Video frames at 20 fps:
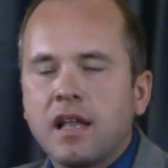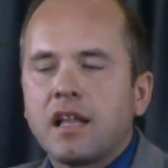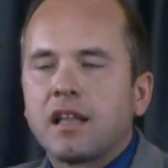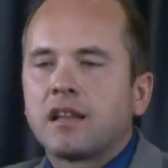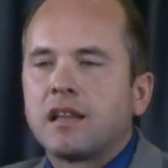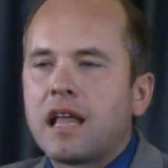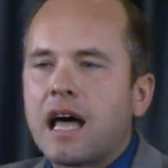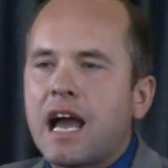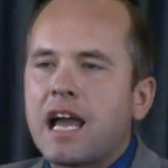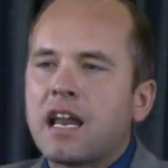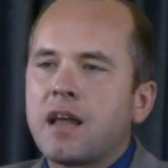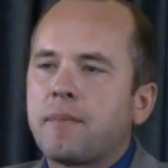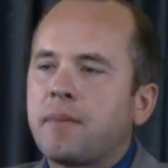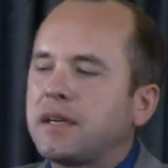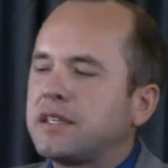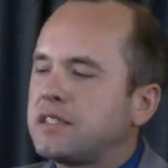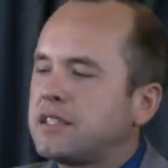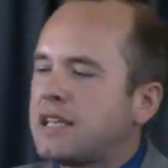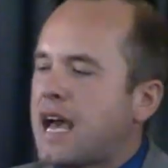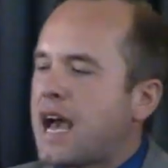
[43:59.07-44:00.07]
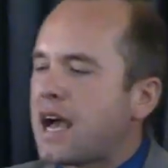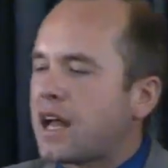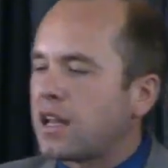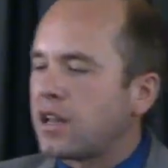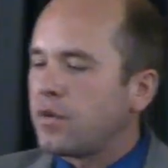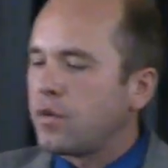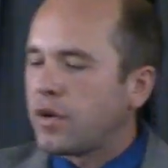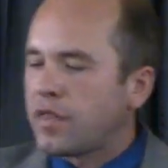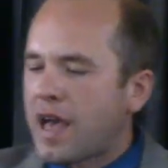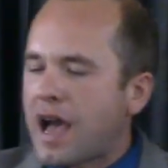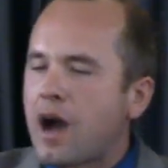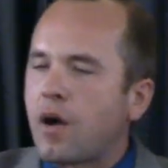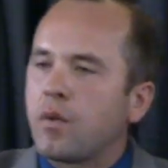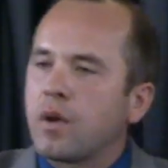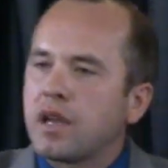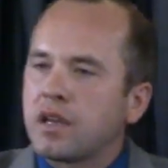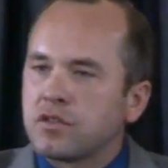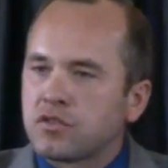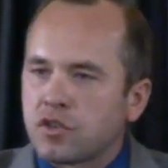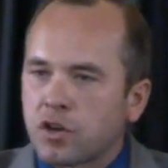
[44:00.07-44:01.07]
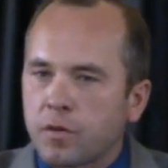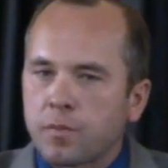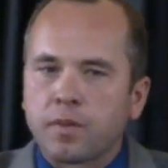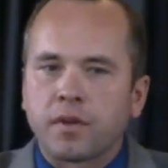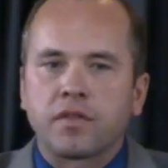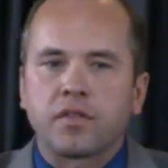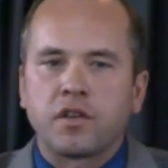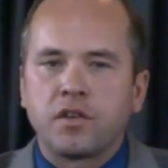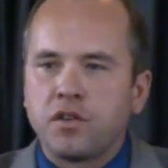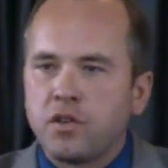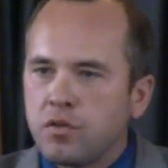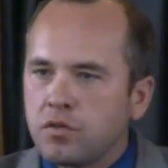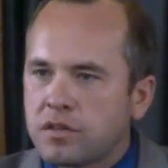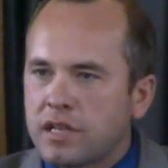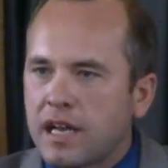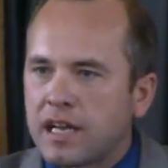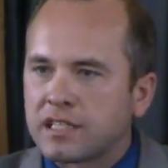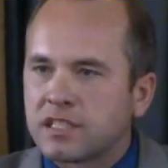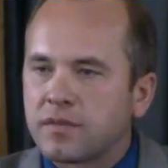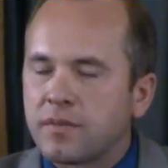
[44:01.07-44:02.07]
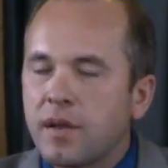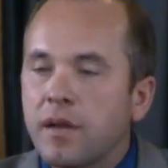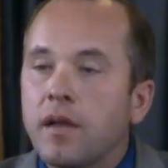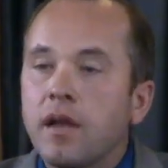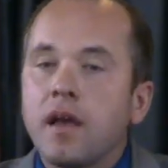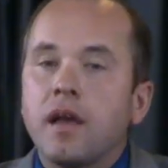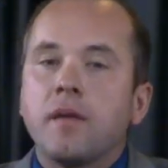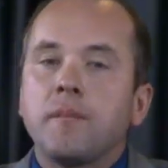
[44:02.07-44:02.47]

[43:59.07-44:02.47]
line up exactly with how we interpret the New Testament,